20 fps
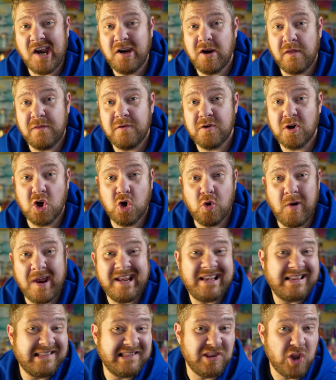Another
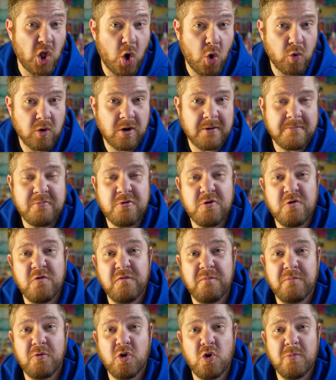great lower
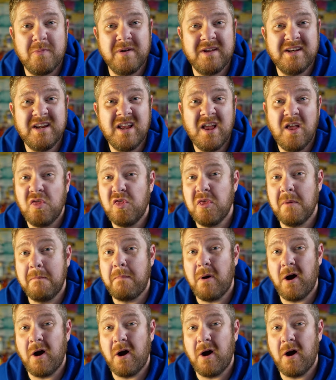proof bourbon that